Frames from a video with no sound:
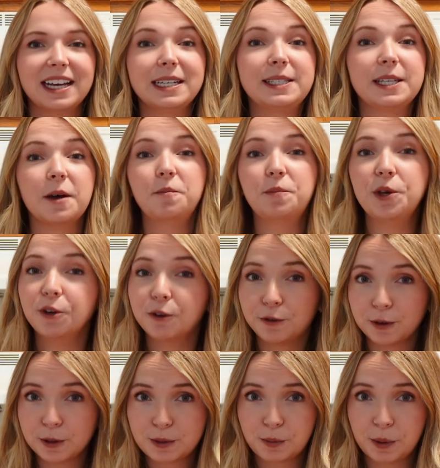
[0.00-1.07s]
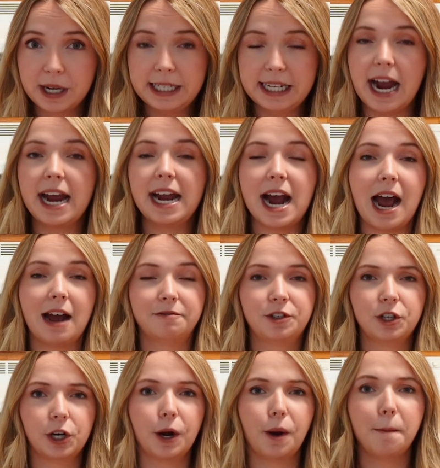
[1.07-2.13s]
It's a beautiful spring day
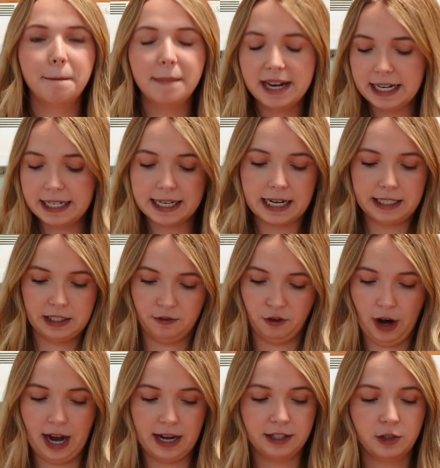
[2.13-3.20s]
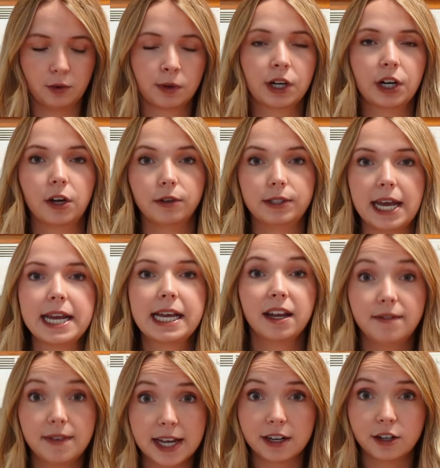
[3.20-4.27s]
after many days of rain, so we're gonna go take
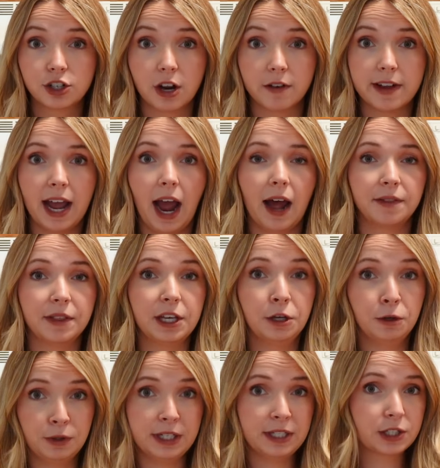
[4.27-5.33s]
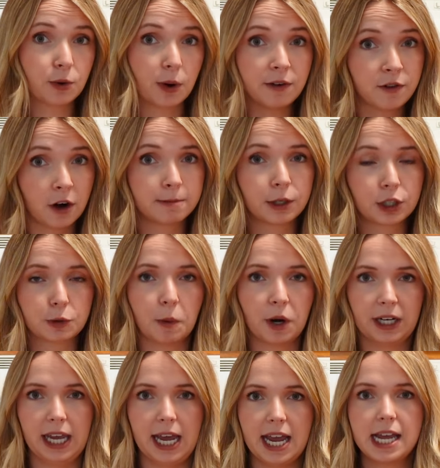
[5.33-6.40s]
advantage of it at the Union Square Farmers
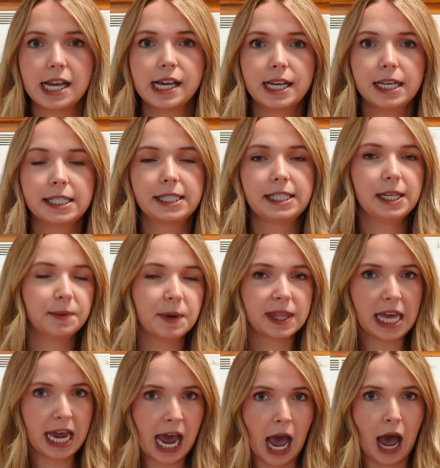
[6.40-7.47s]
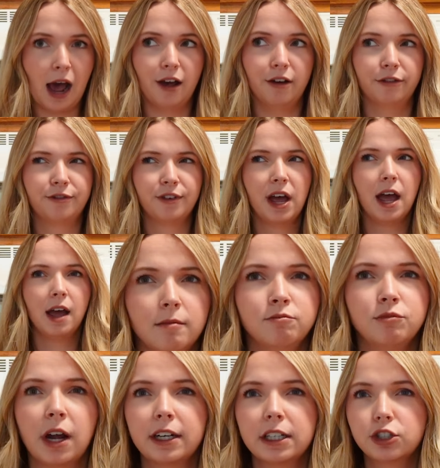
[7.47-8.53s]
Market, see what they have.
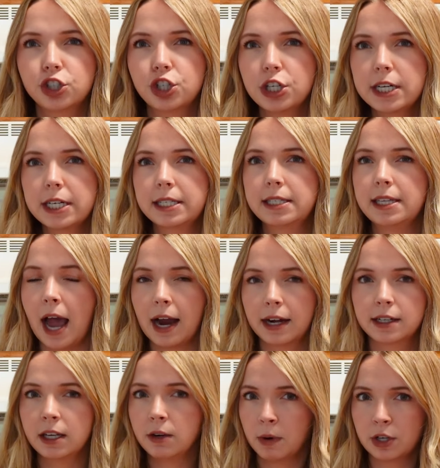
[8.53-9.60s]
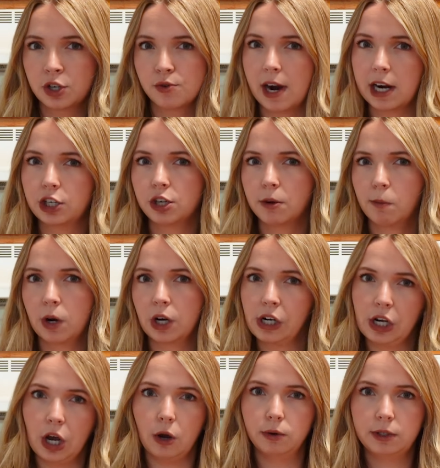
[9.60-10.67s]
Not sure exactly what direction we're gonna
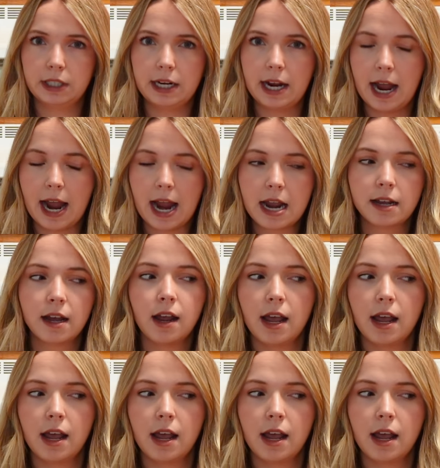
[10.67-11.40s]
go today